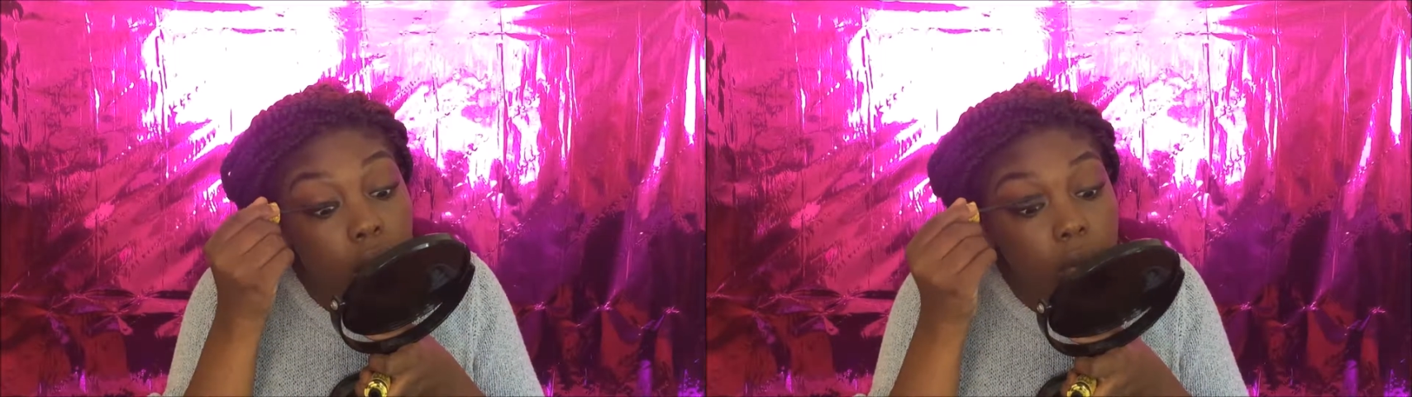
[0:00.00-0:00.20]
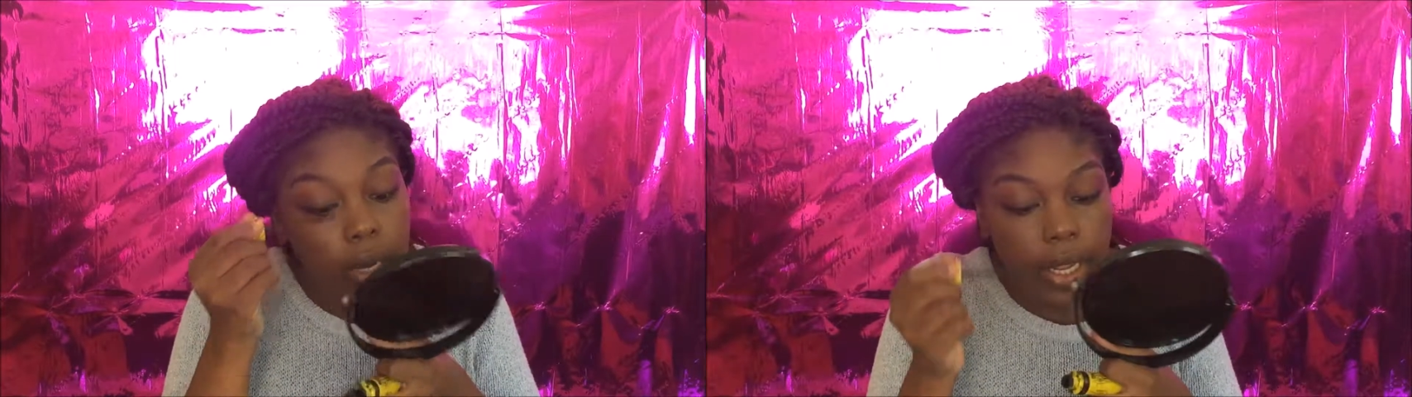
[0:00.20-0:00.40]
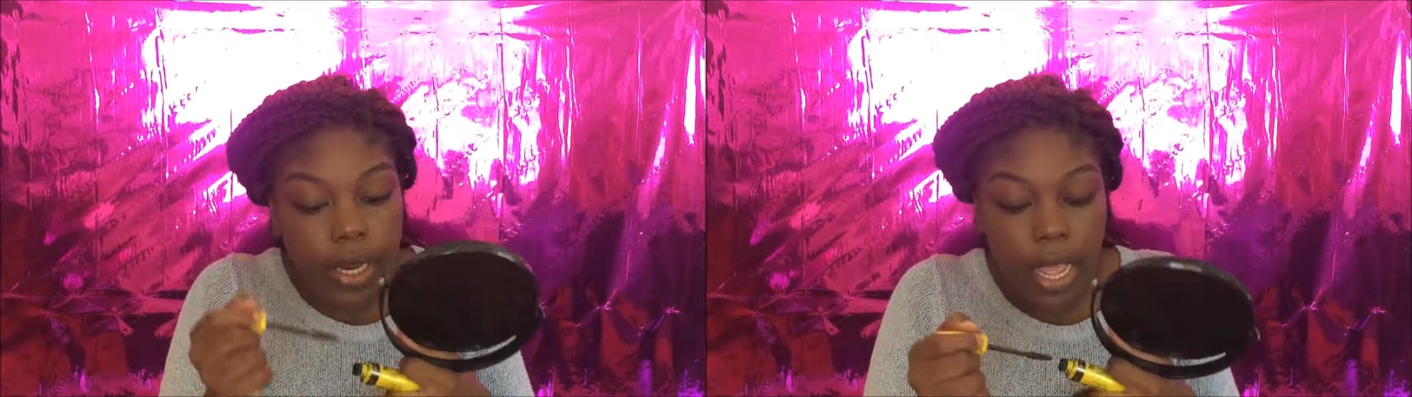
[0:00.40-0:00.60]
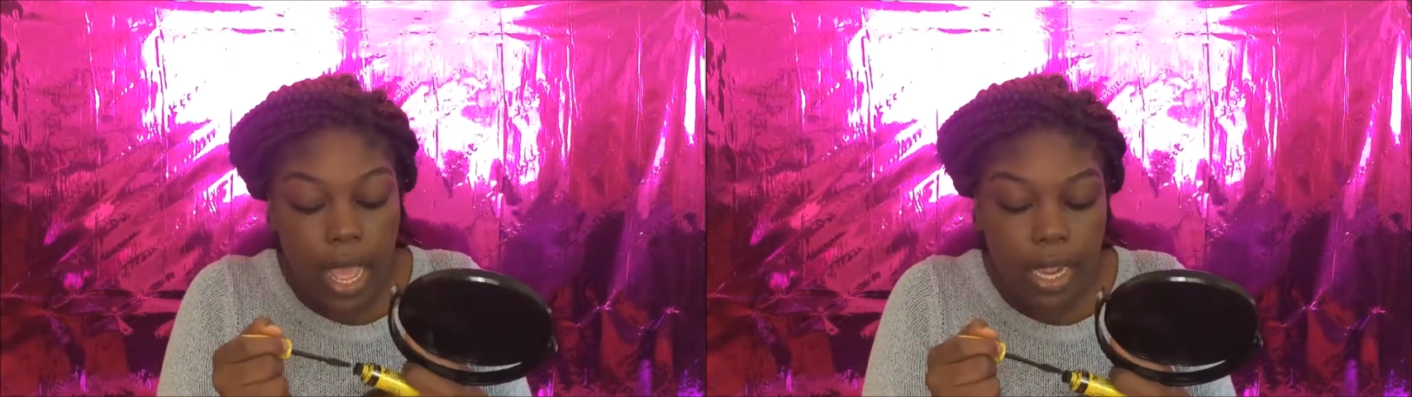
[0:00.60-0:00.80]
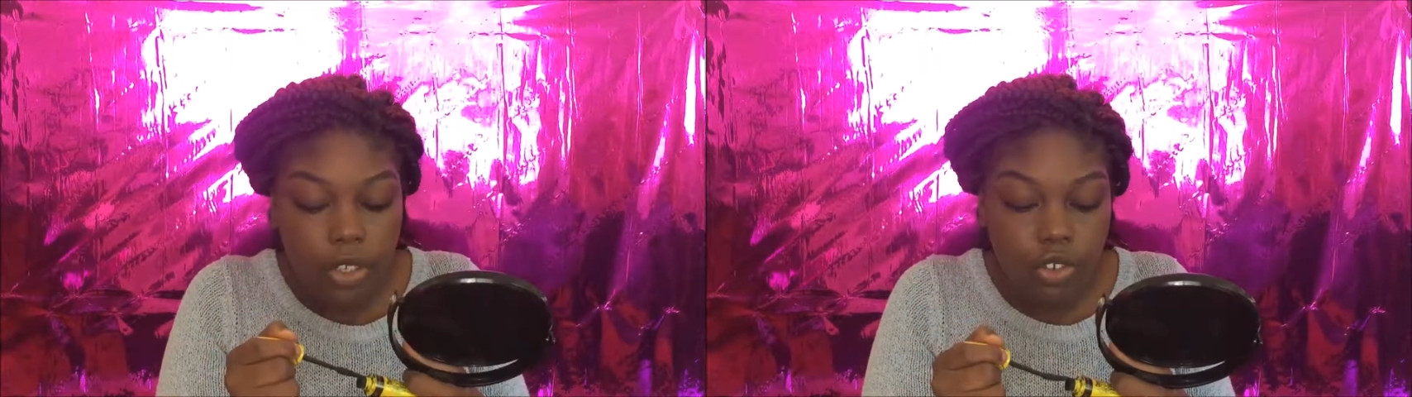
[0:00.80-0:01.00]
I would let
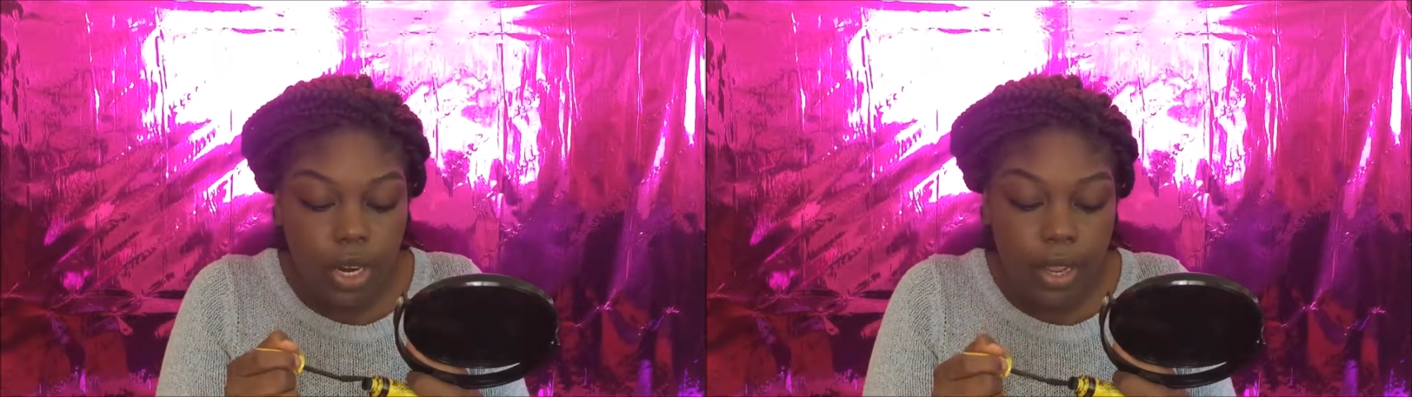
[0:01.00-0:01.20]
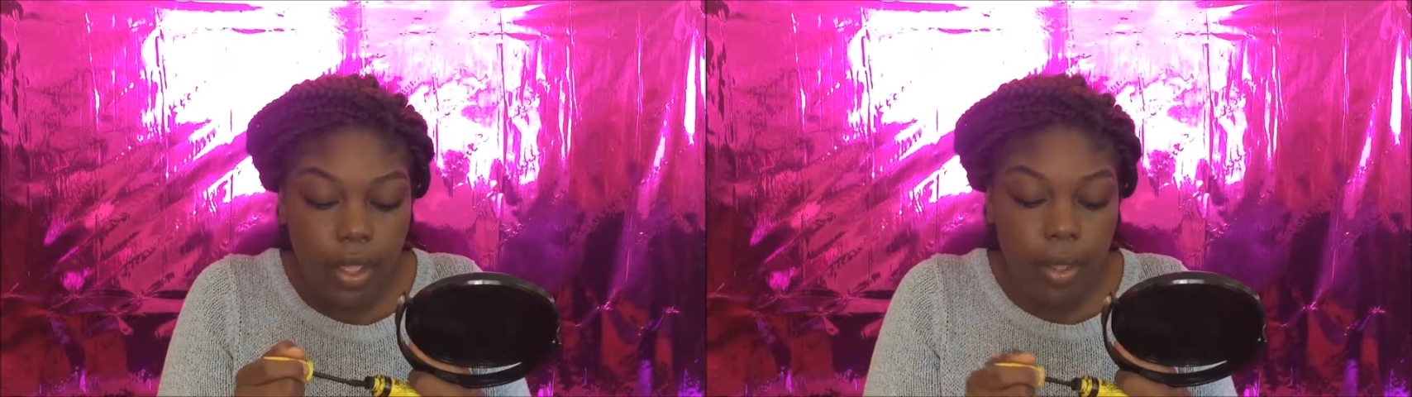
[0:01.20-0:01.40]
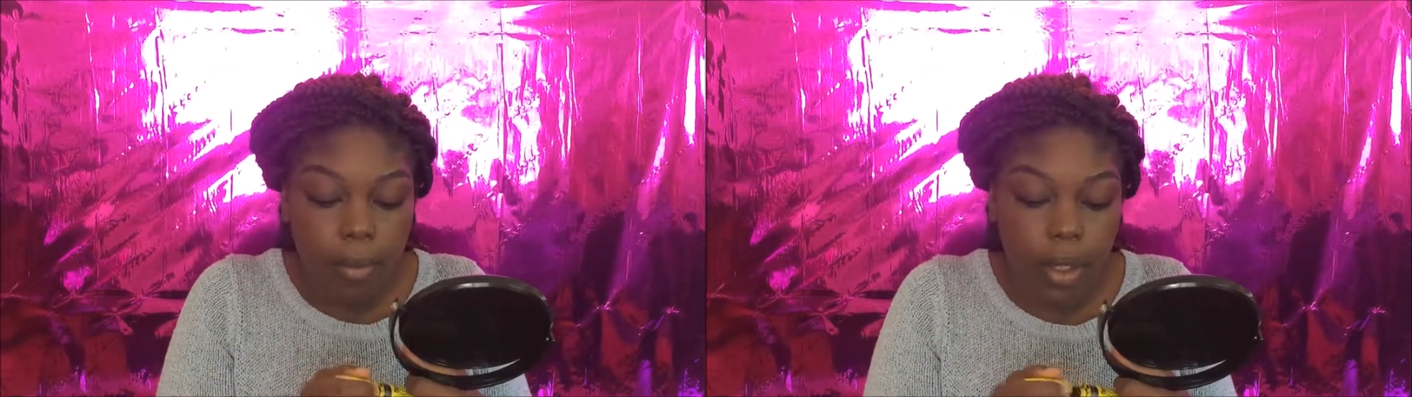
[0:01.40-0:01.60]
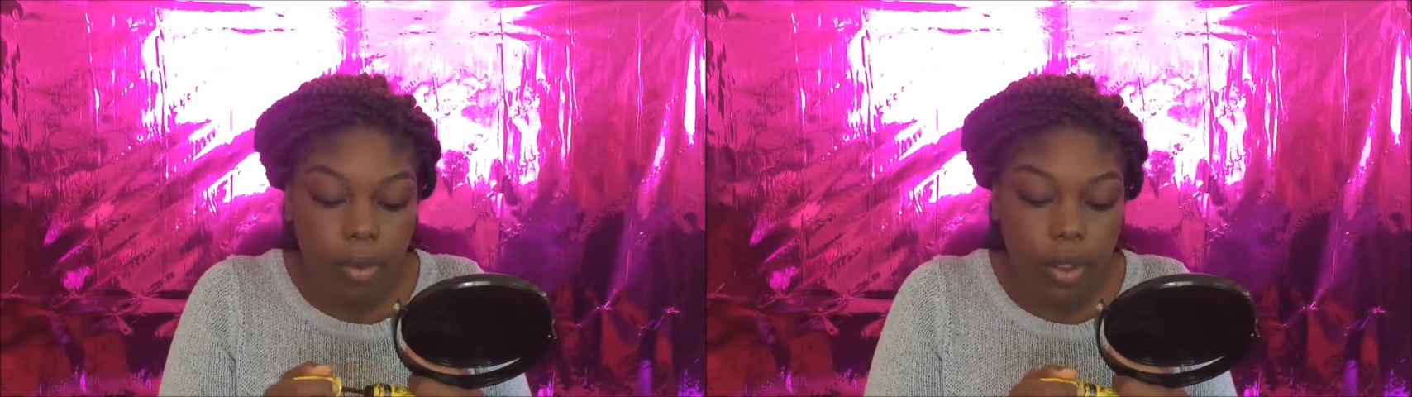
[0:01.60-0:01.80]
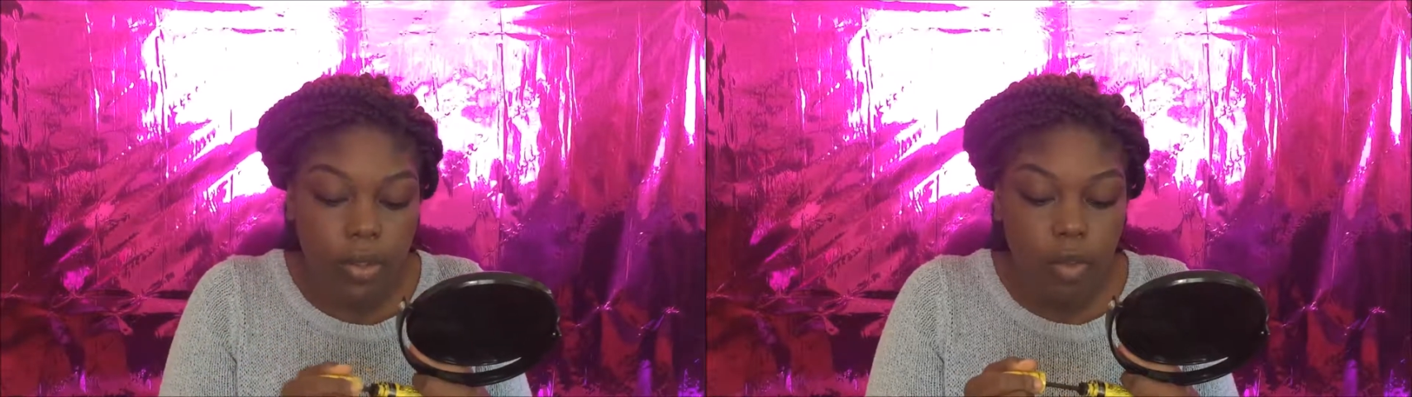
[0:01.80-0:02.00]
that eye dry up.
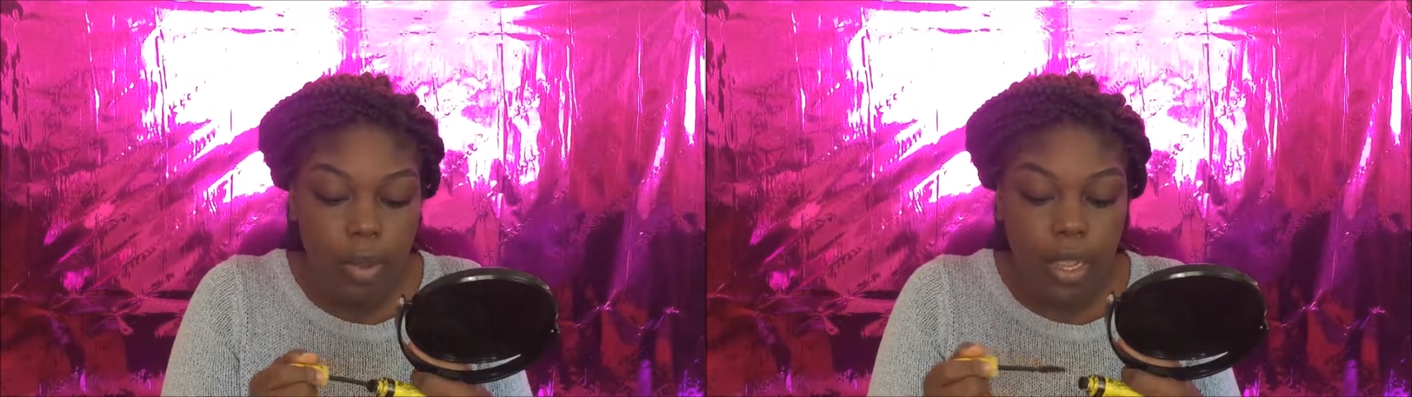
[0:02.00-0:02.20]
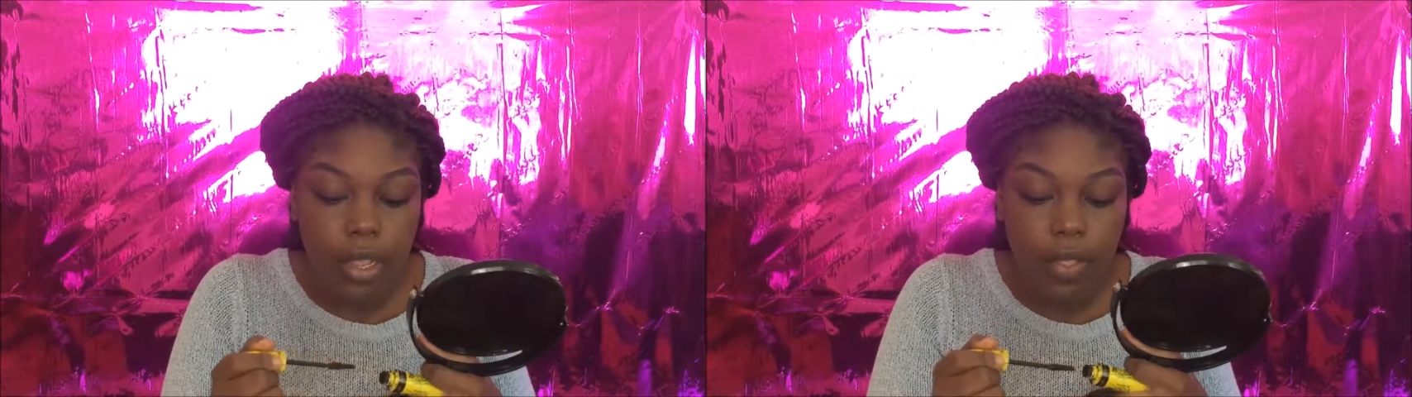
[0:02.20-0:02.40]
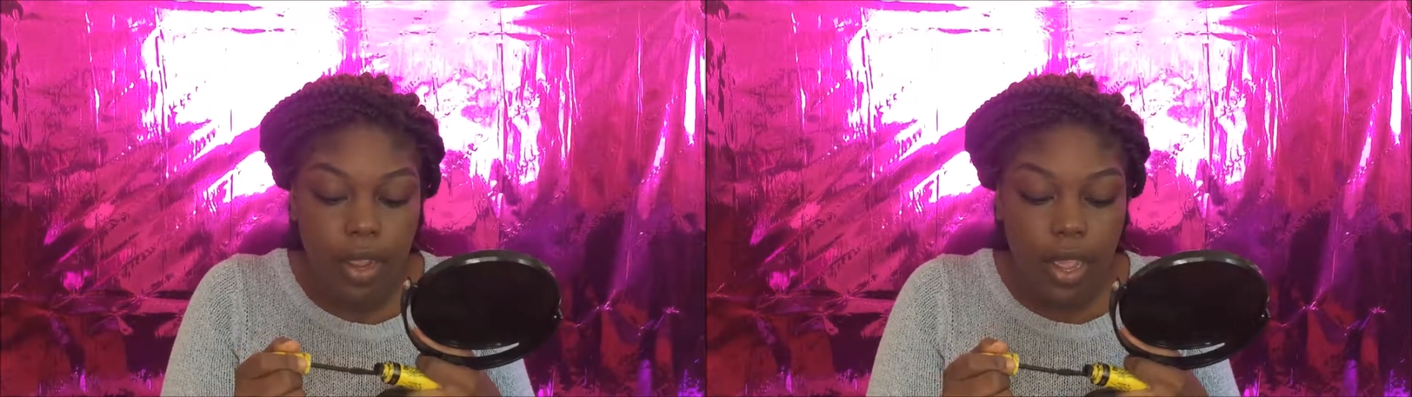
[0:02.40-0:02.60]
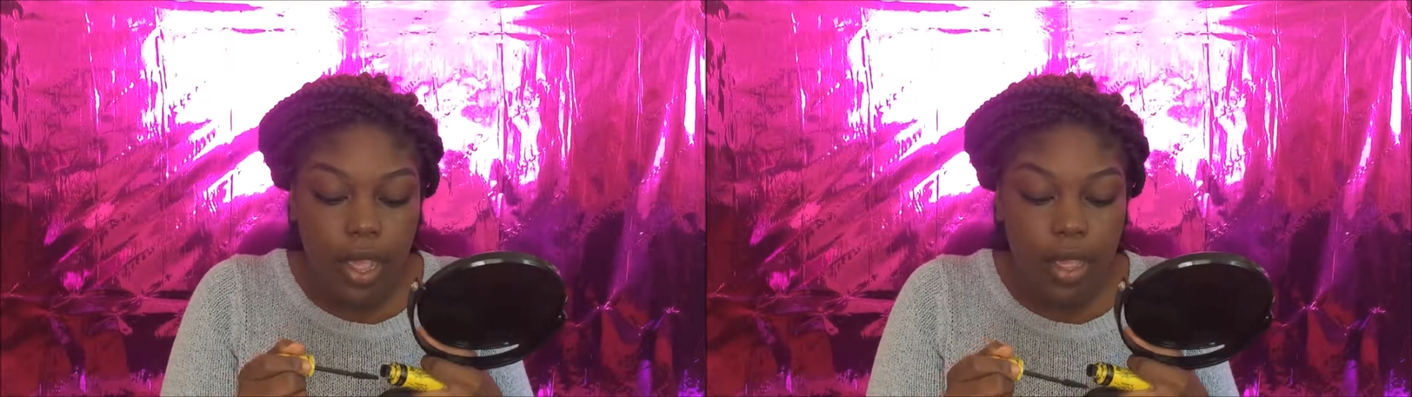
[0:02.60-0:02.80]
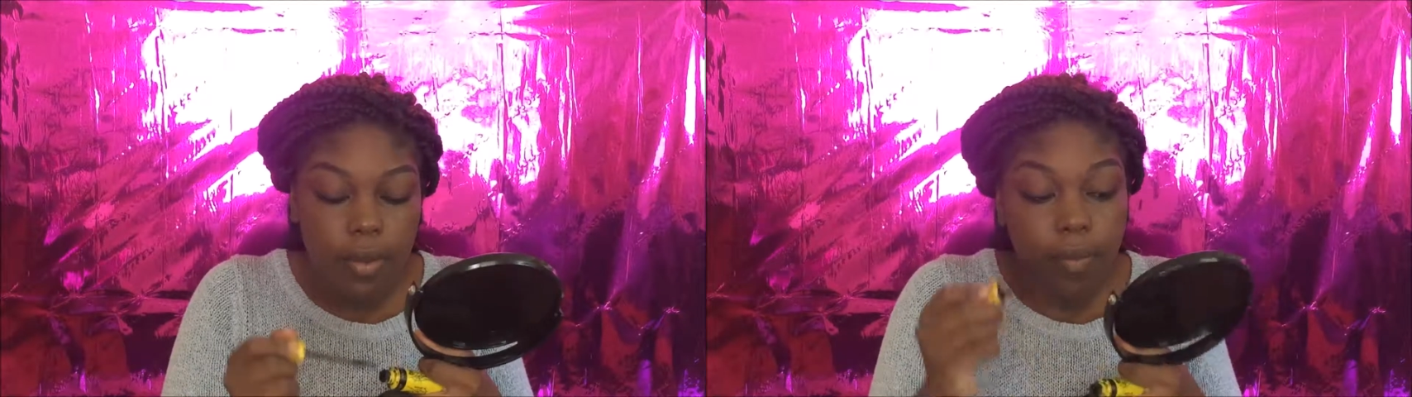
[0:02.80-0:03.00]
I would go to my other
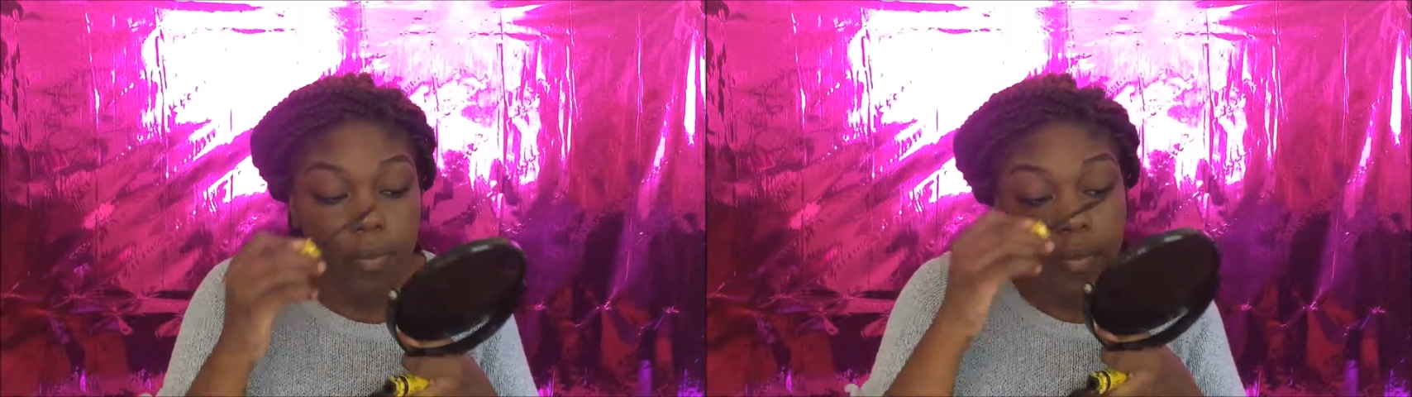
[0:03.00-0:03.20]
eye.